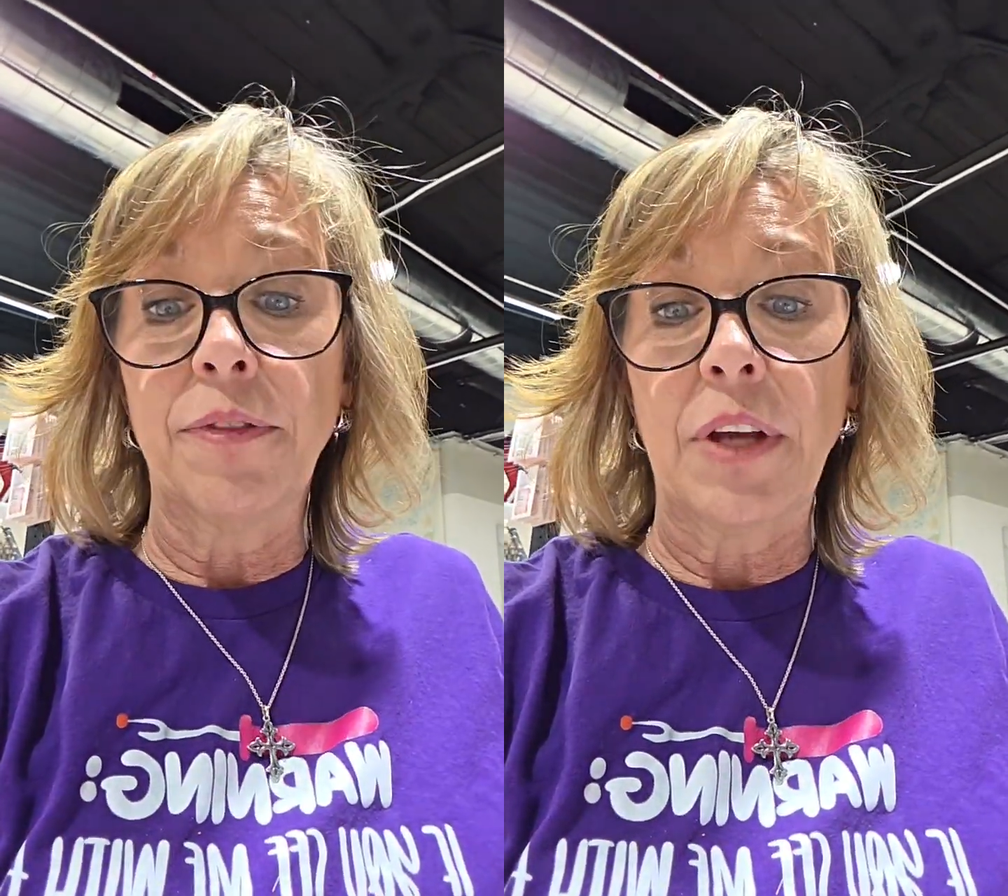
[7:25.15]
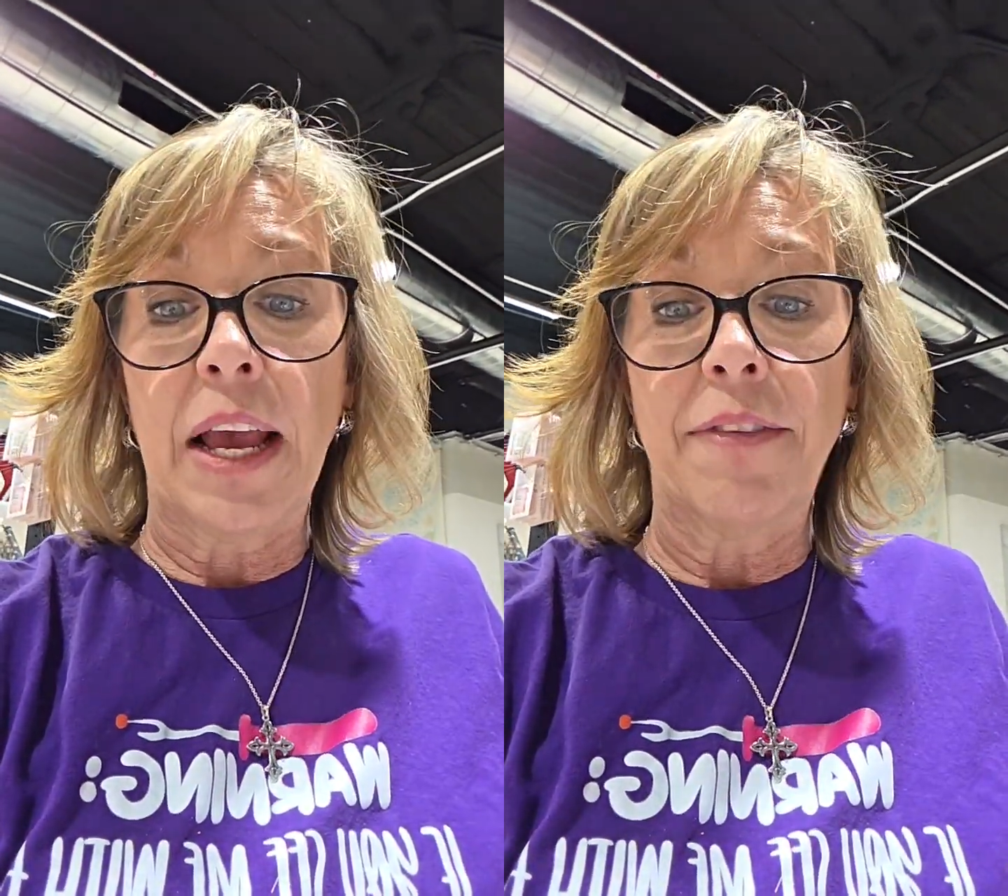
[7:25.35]

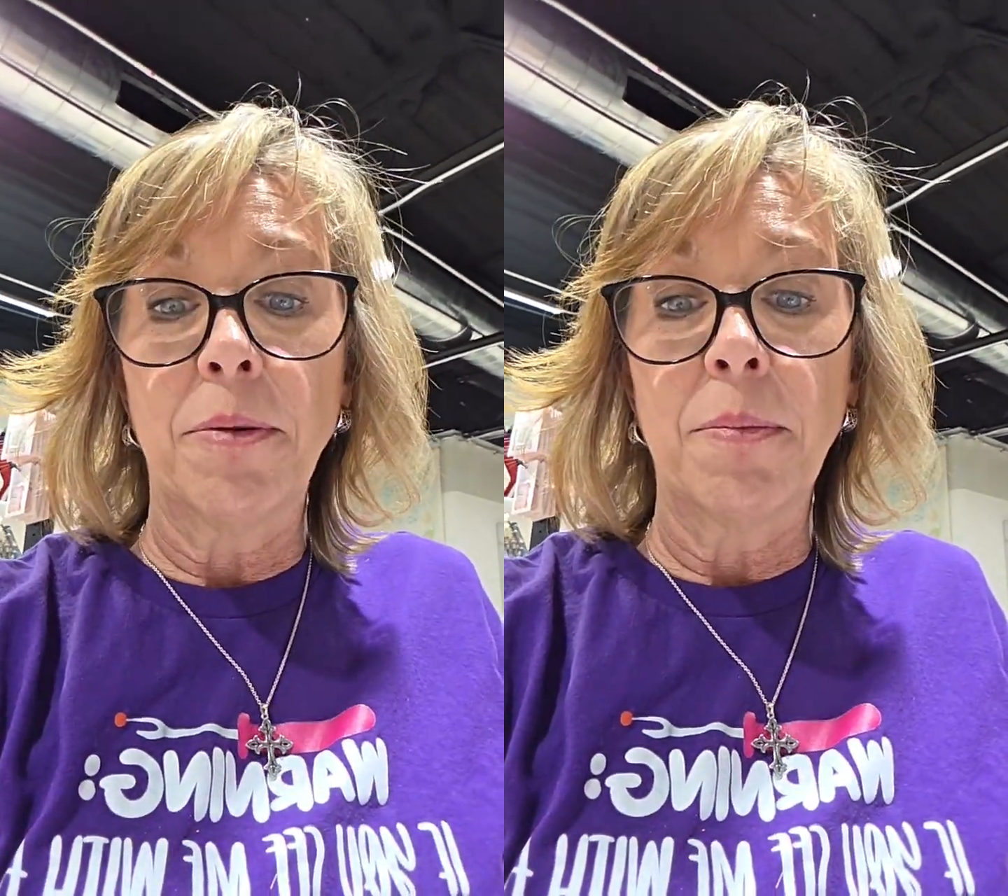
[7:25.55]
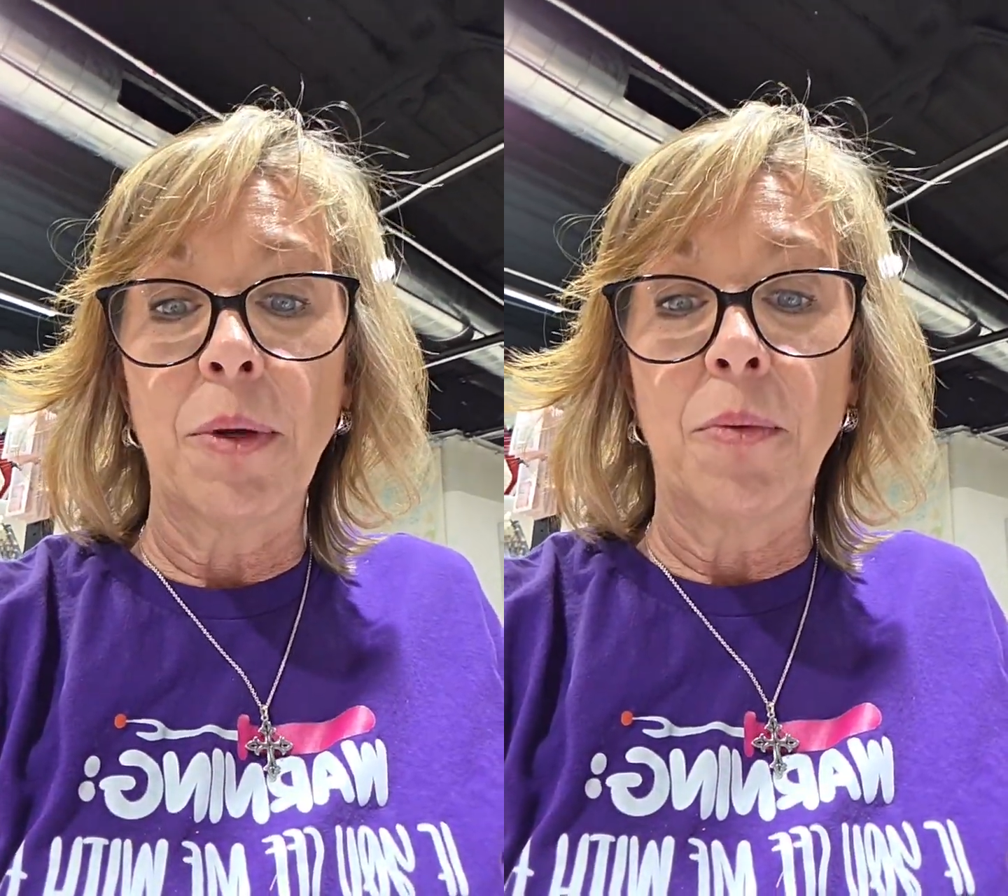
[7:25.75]
If you
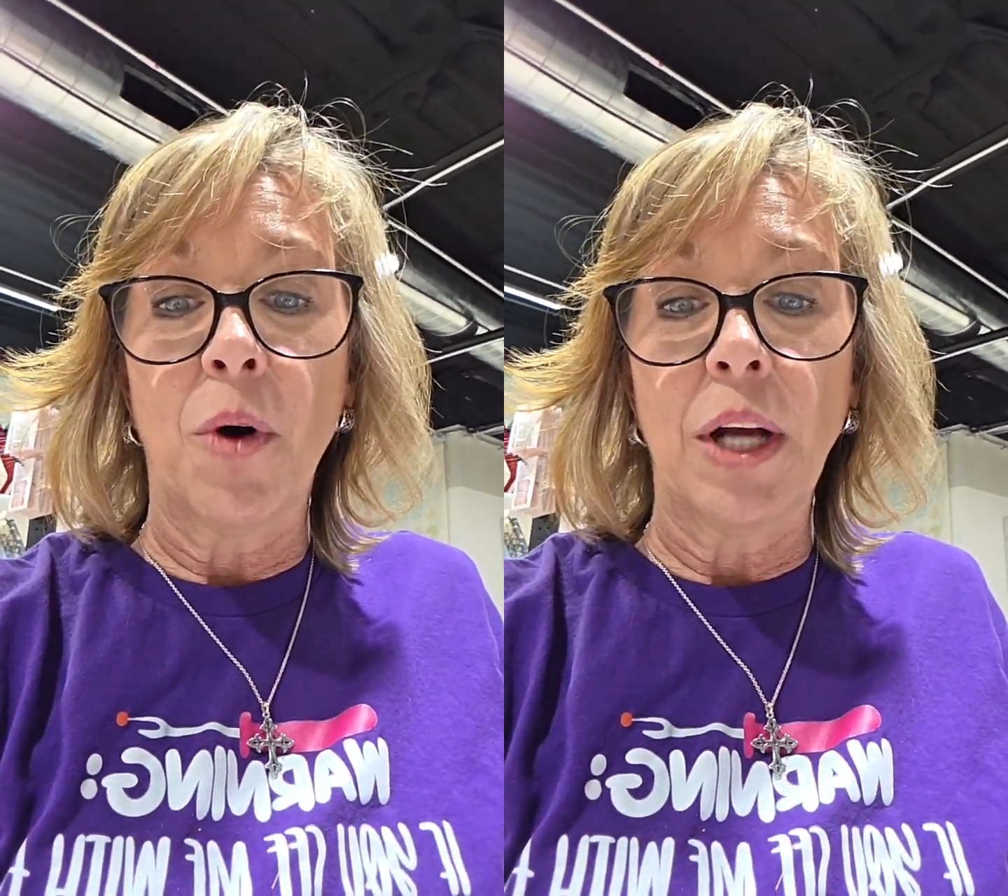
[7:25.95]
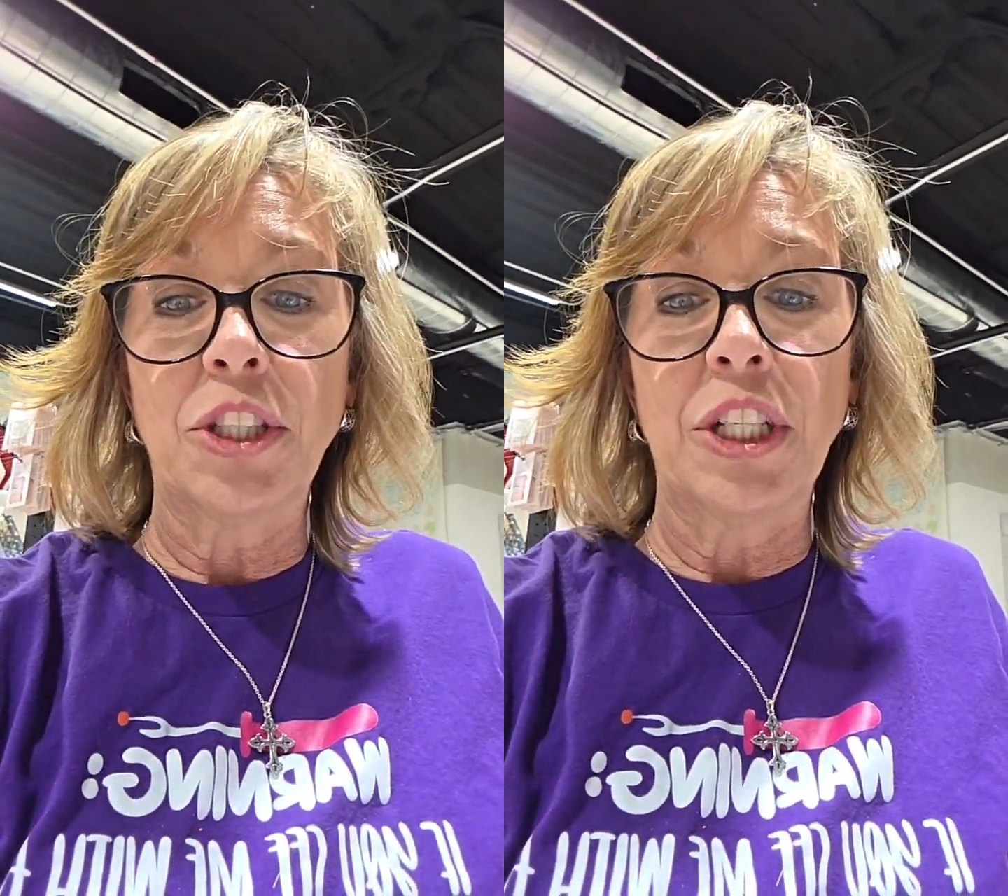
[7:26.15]
haven't been
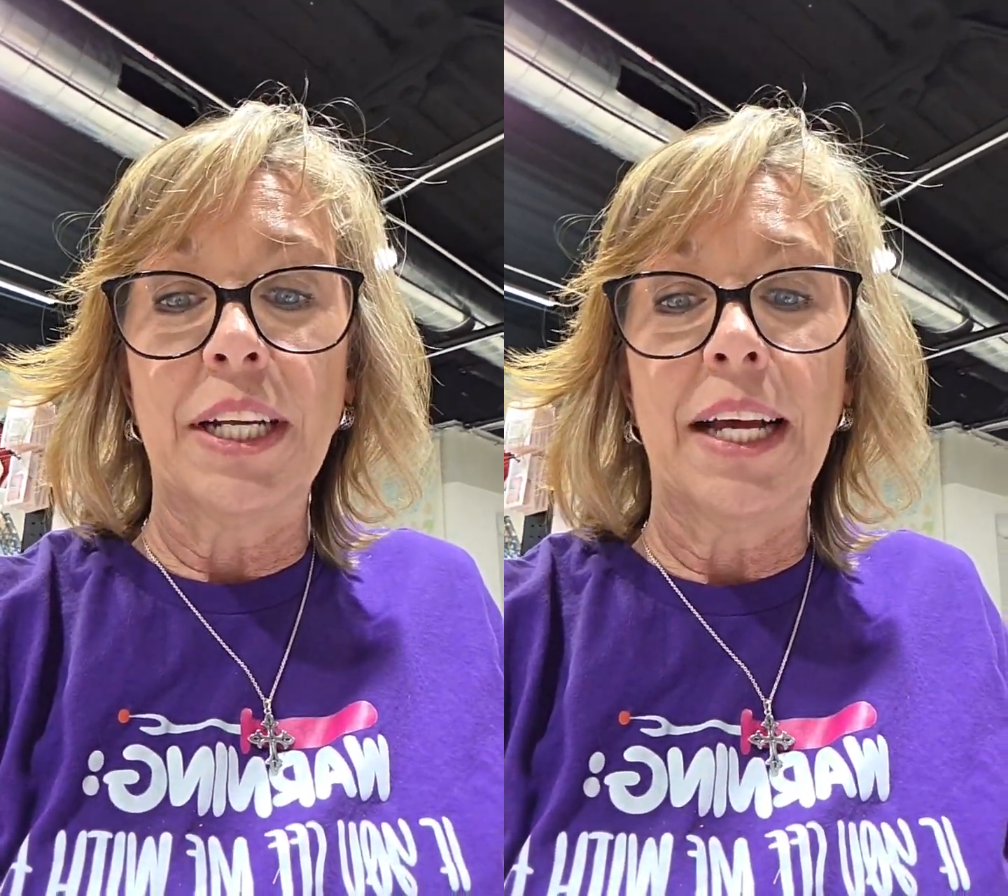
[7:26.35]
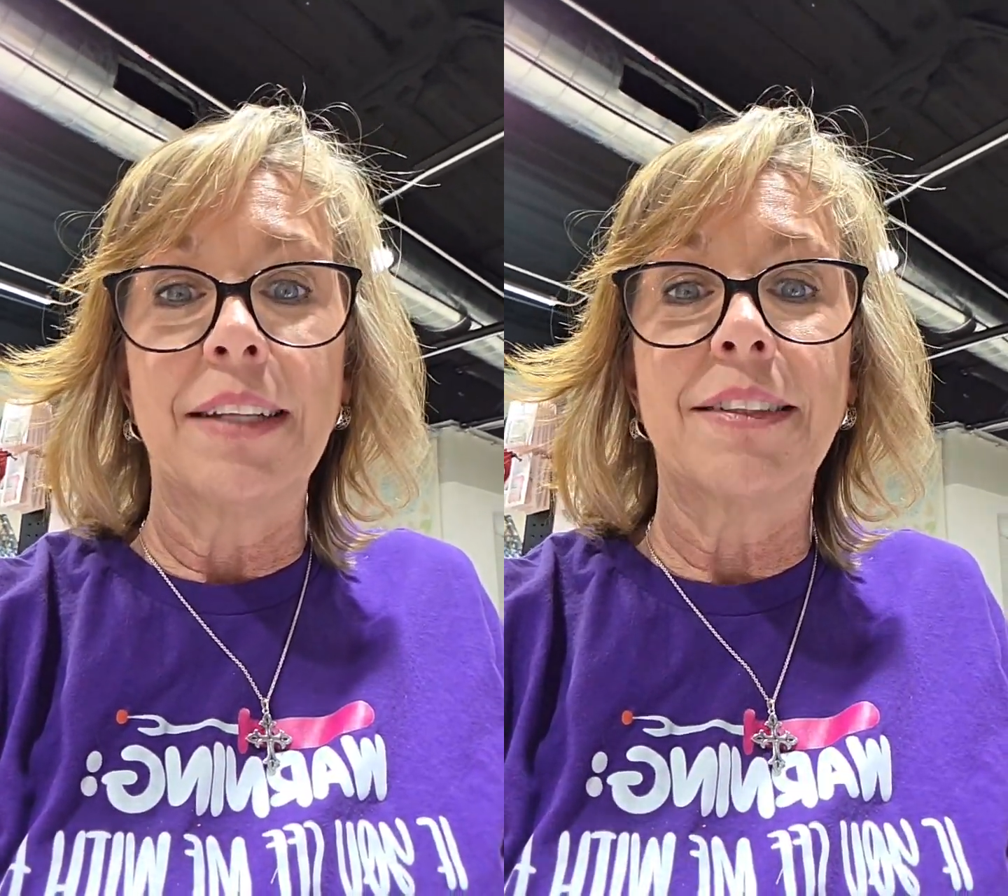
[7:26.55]

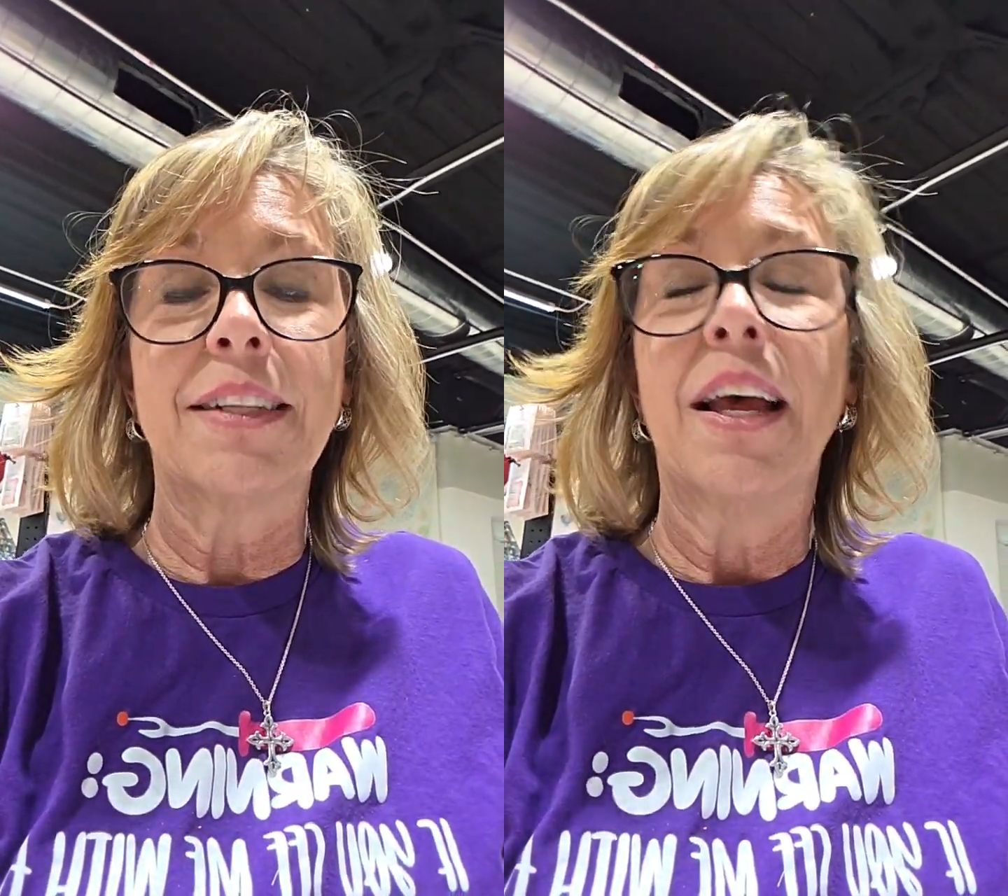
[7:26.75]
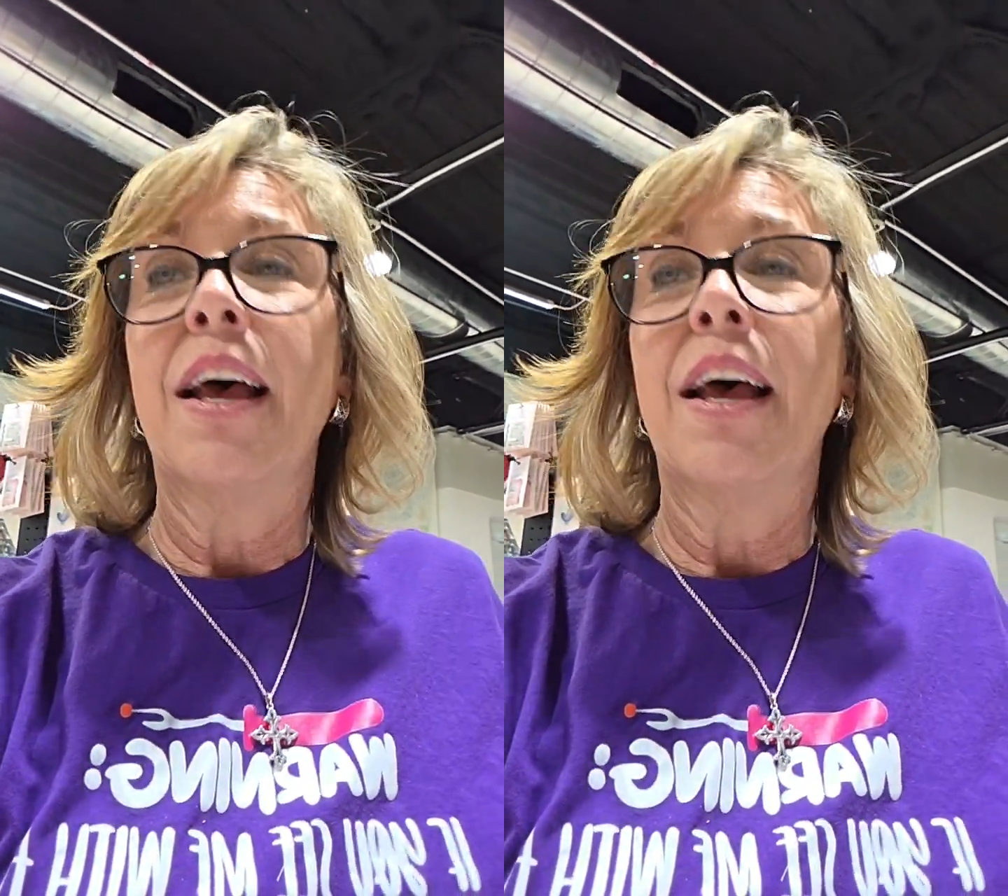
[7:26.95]
watching us